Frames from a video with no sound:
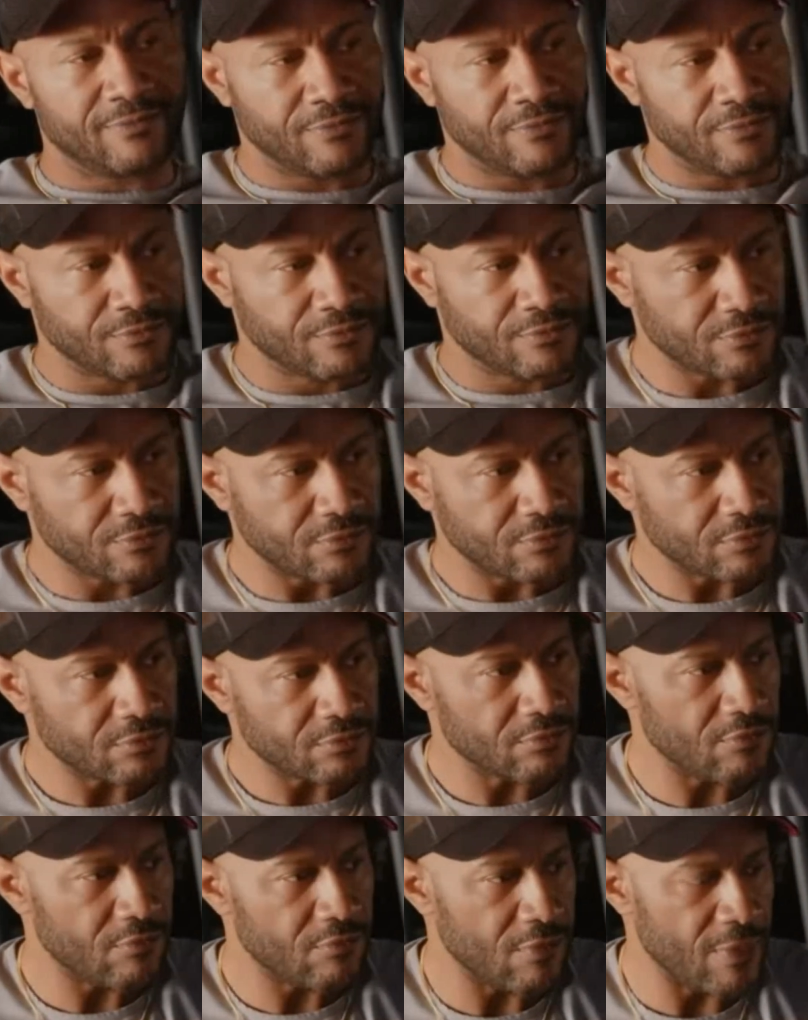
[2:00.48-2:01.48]

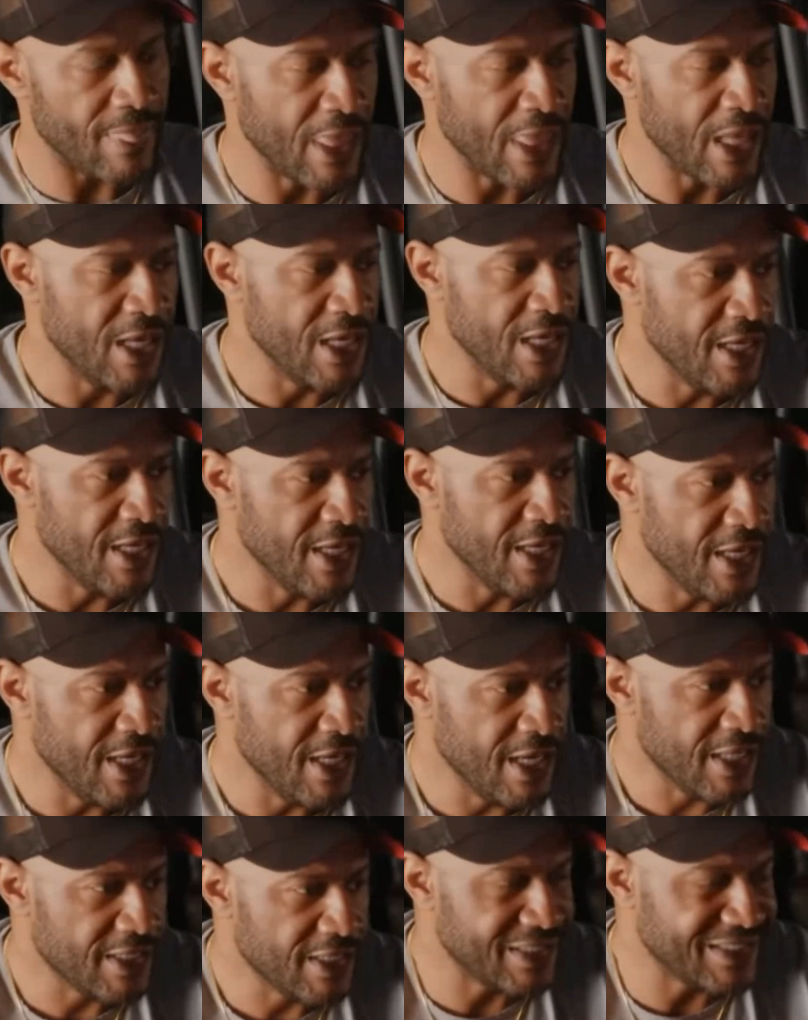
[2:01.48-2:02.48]
LaTisha, always
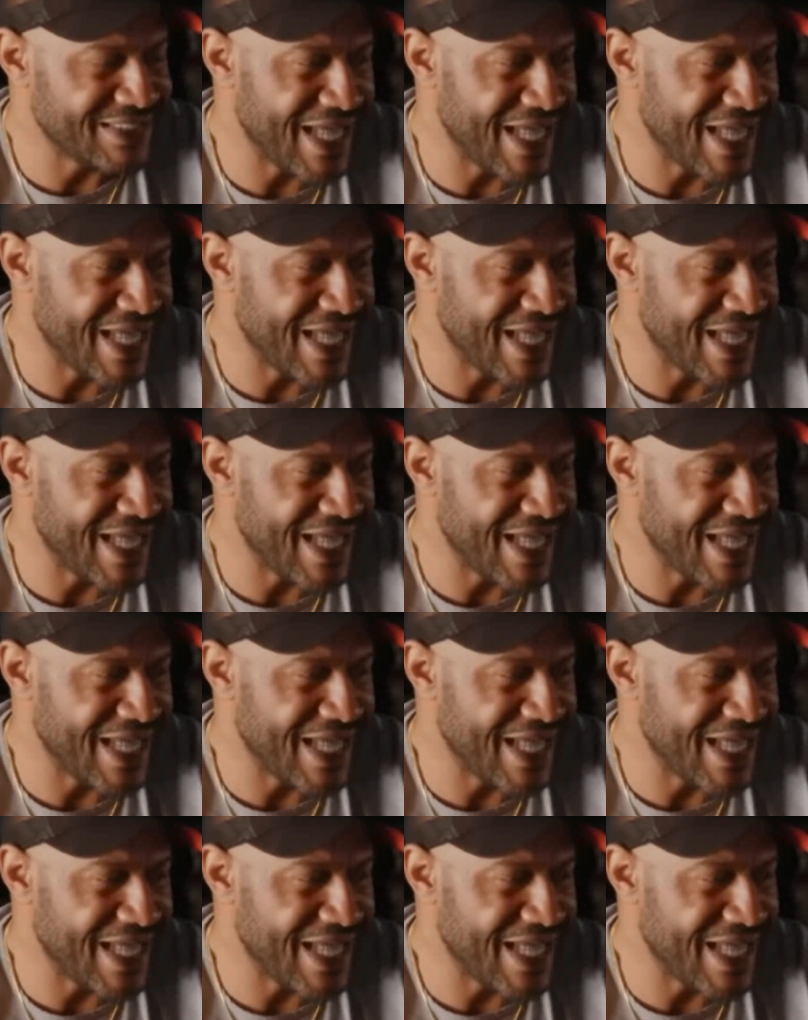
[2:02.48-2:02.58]
smiling and